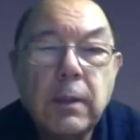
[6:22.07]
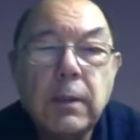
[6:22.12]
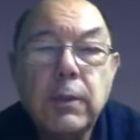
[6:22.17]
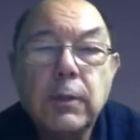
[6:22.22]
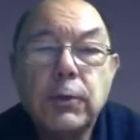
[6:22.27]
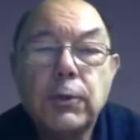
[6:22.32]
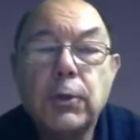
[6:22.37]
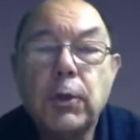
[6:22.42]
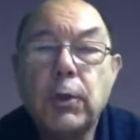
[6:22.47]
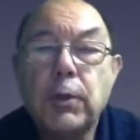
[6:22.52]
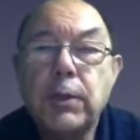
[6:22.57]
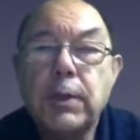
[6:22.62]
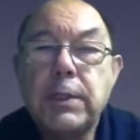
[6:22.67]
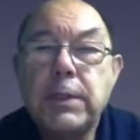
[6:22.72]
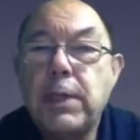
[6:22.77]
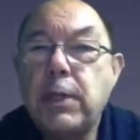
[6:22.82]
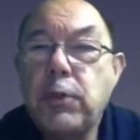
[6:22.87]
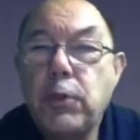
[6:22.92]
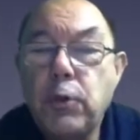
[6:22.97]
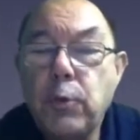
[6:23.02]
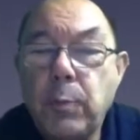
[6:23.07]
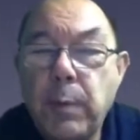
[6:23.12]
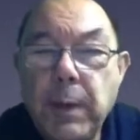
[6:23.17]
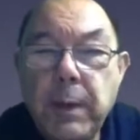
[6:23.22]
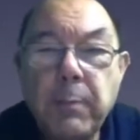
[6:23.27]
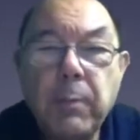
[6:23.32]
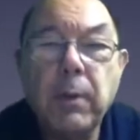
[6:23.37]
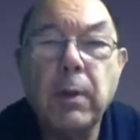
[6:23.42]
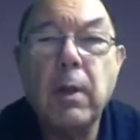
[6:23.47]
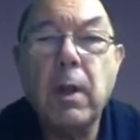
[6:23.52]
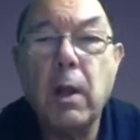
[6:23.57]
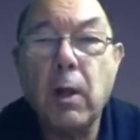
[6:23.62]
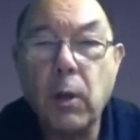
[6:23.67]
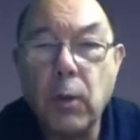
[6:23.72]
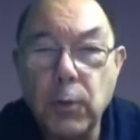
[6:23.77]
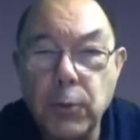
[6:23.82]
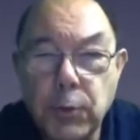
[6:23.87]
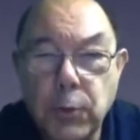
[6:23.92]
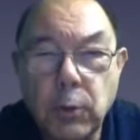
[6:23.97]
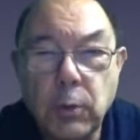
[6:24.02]
So the tissue people
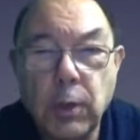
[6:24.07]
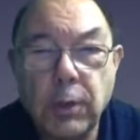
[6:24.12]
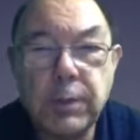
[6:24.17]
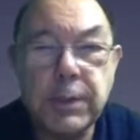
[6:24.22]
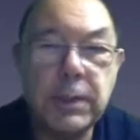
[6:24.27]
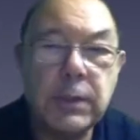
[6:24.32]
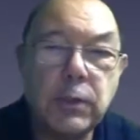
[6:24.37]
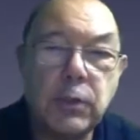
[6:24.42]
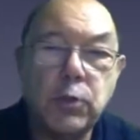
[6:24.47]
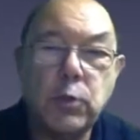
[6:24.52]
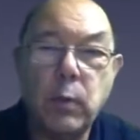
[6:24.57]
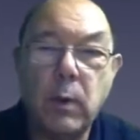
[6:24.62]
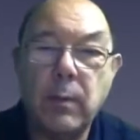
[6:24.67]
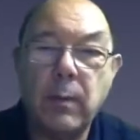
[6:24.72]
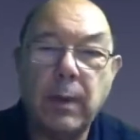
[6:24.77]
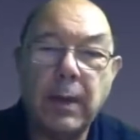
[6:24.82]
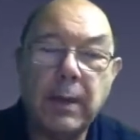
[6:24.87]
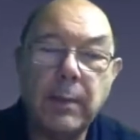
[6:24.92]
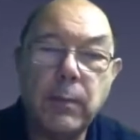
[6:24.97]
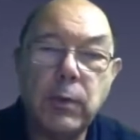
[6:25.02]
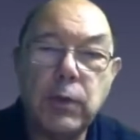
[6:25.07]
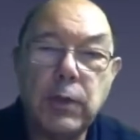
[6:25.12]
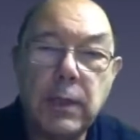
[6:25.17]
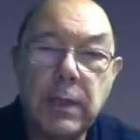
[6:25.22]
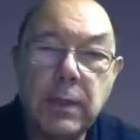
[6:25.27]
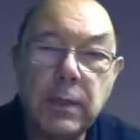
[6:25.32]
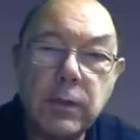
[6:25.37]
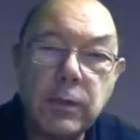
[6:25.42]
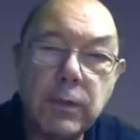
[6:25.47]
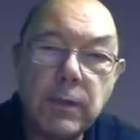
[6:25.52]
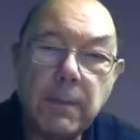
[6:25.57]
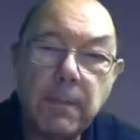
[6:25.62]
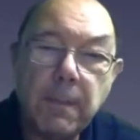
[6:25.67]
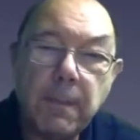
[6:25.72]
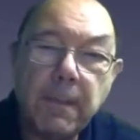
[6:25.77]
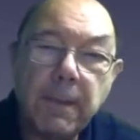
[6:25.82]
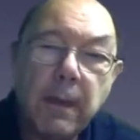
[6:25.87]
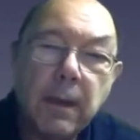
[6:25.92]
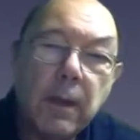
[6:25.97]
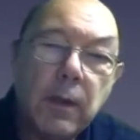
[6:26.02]
also got into twin wire machines.
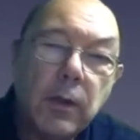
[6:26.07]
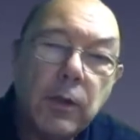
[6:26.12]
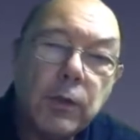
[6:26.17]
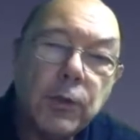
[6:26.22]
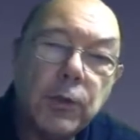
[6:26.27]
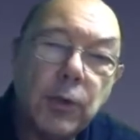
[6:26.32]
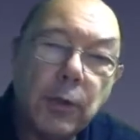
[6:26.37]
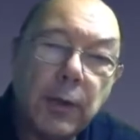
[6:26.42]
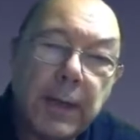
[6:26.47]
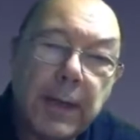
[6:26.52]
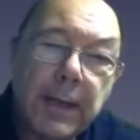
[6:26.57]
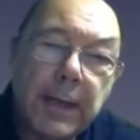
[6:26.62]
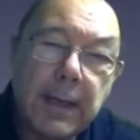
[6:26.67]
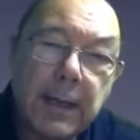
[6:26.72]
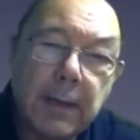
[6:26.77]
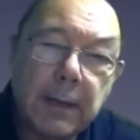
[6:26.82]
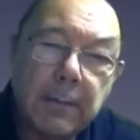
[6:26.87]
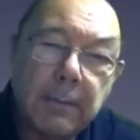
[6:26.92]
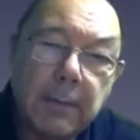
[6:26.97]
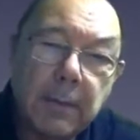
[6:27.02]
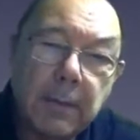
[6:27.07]
So here